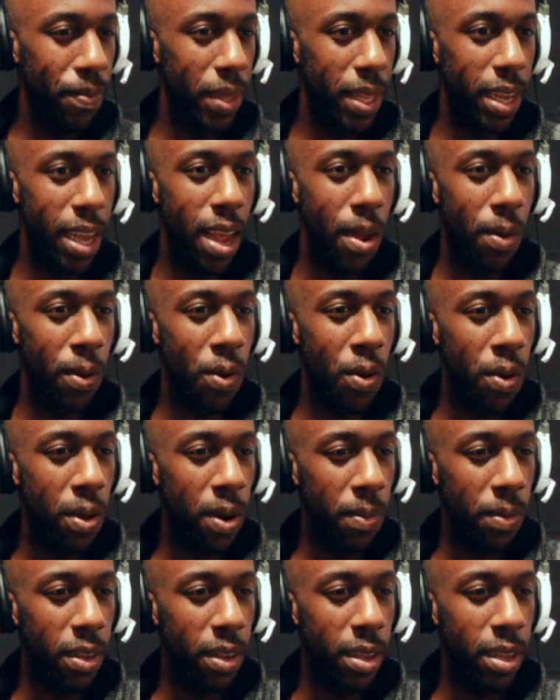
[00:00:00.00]
was. They were going
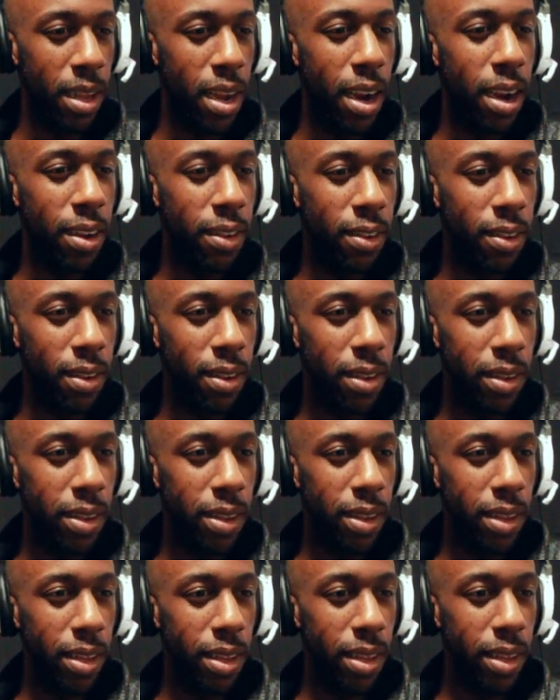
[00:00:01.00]
up the stairs.
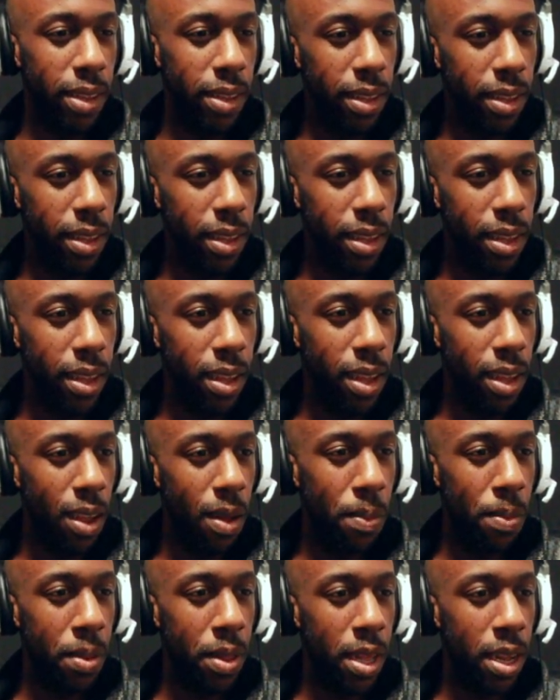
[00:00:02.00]

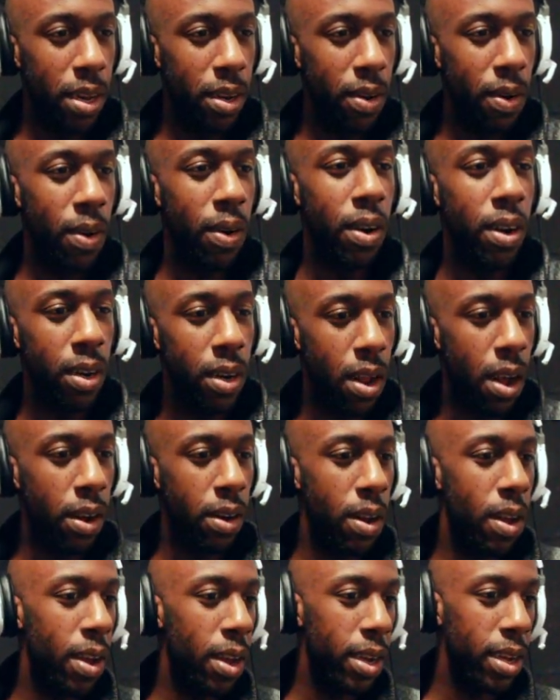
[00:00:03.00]
And that door. Knock,
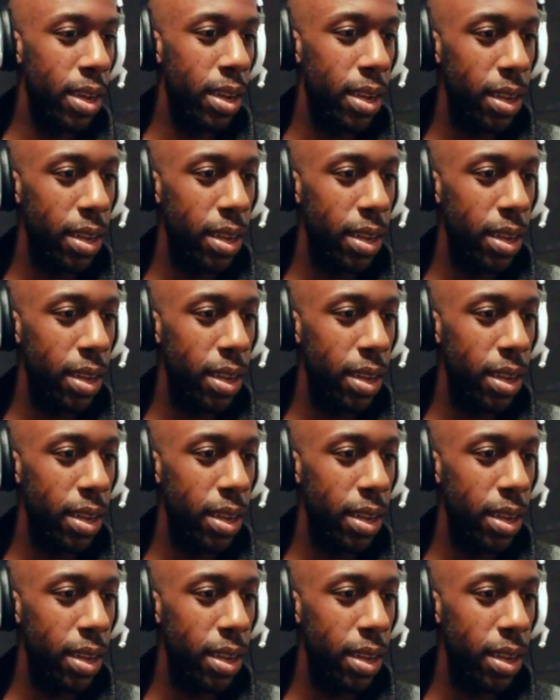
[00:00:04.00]
knock.